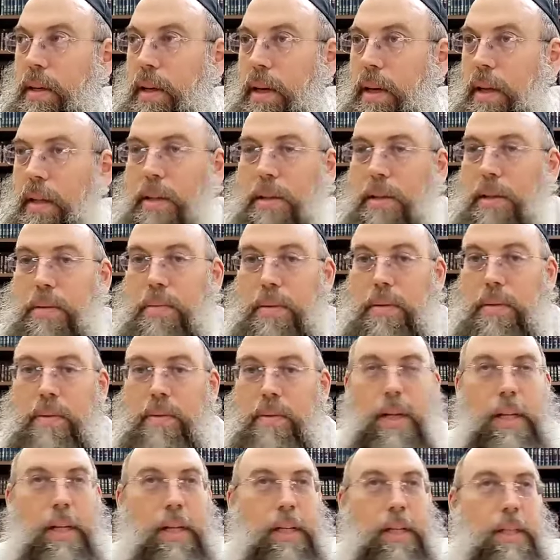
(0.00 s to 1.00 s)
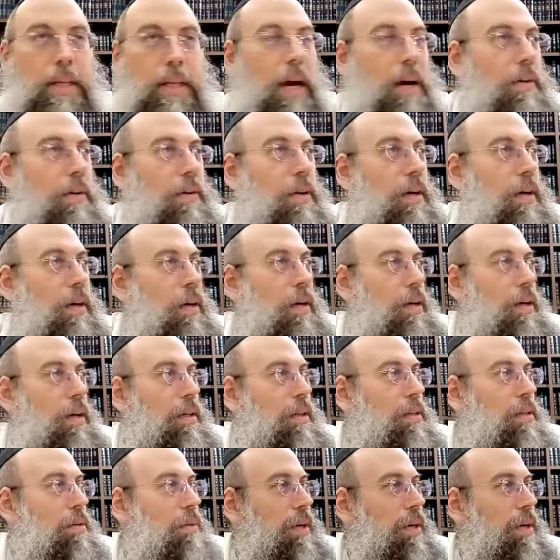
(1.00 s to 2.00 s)
And this was really a doubt.
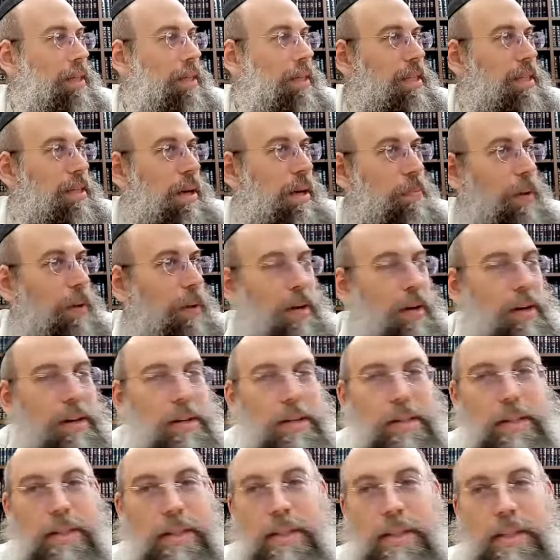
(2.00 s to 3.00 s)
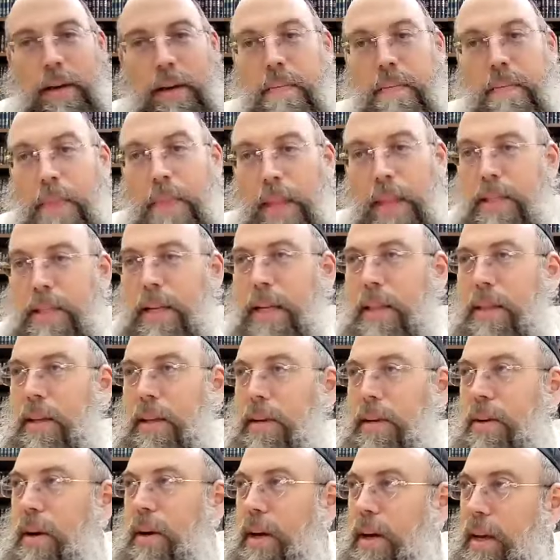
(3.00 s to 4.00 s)
So what it appears is that the
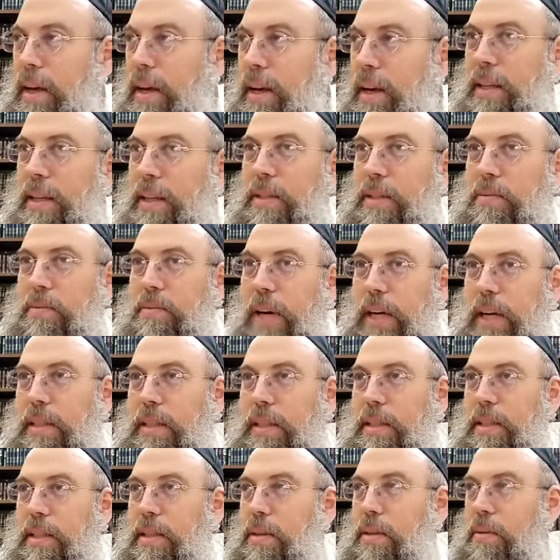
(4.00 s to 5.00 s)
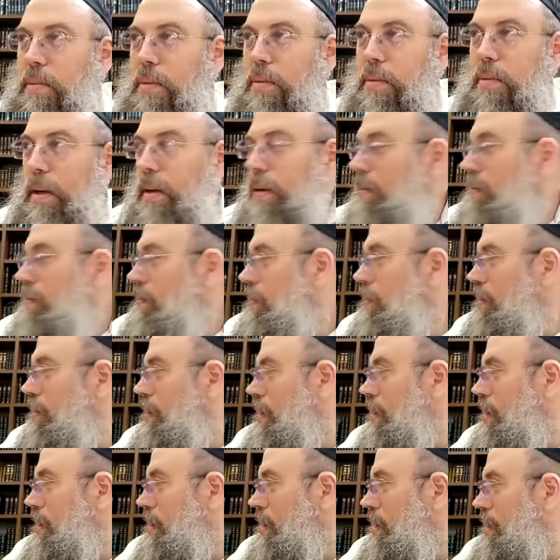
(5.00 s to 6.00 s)
Kayan has rights to it
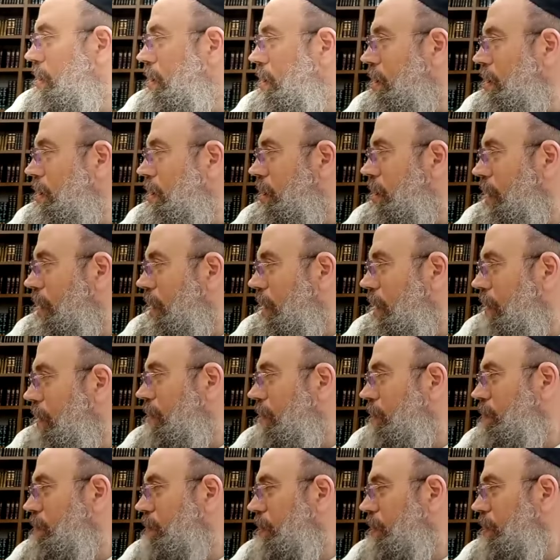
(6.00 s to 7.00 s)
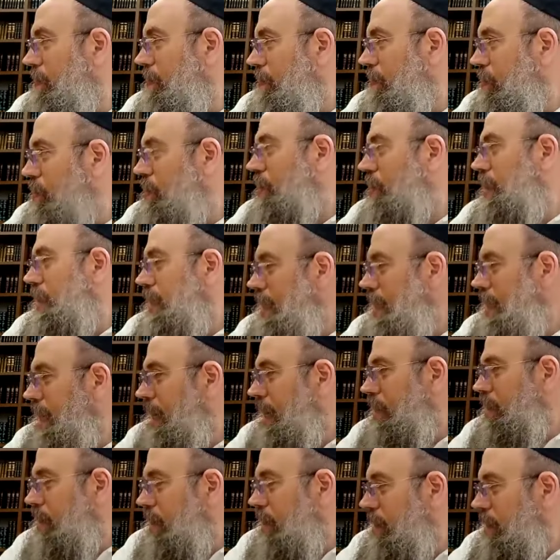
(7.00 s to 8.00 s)
even before he's
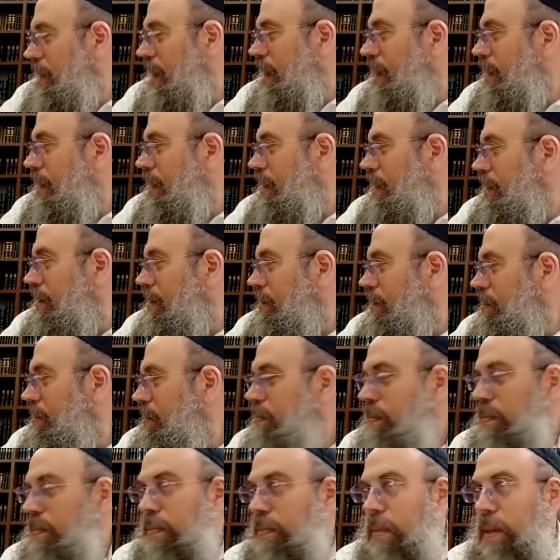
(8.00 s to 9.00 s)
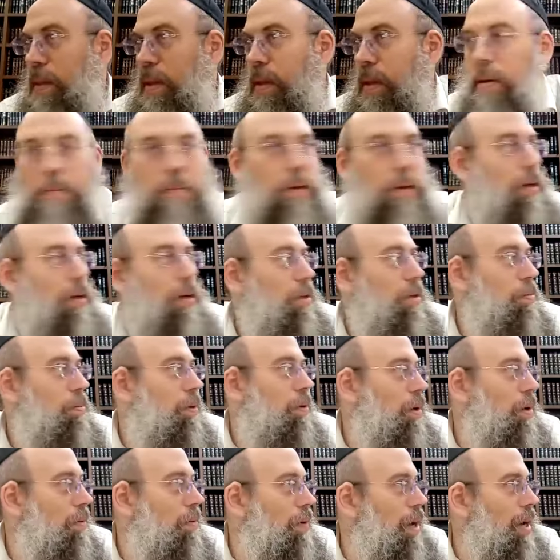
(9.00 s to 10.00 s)
actually taken it. Because
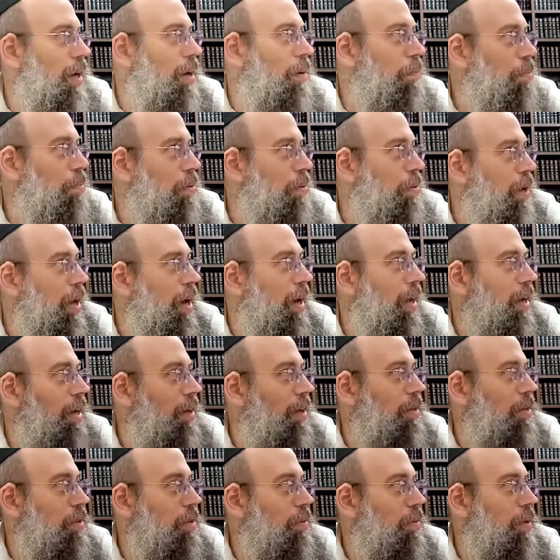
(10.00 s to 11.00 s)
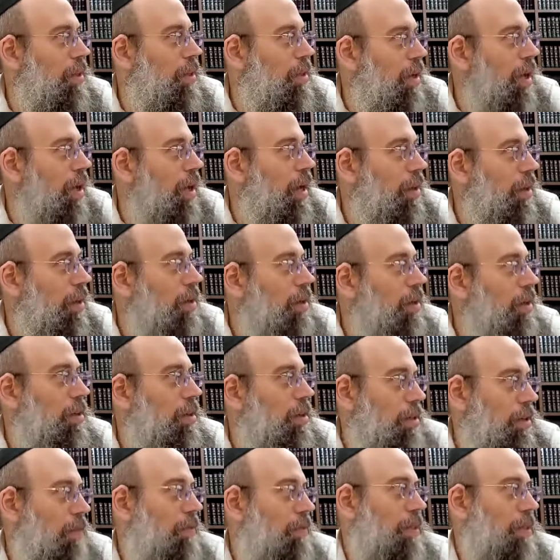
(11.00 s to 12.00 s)
we're already applying to it the halachas
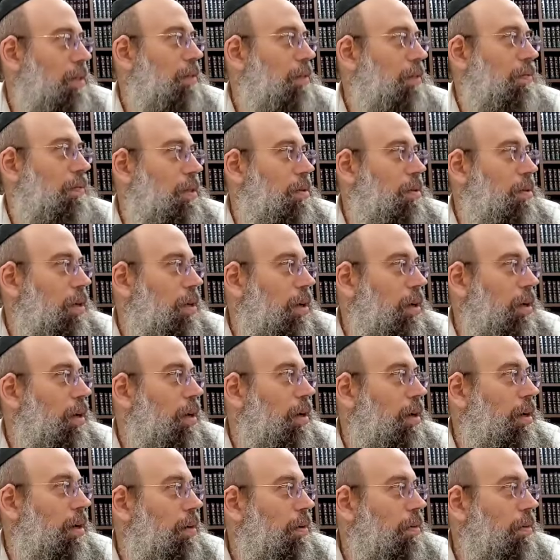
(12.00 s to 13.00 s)
of as if it's a Bukhar,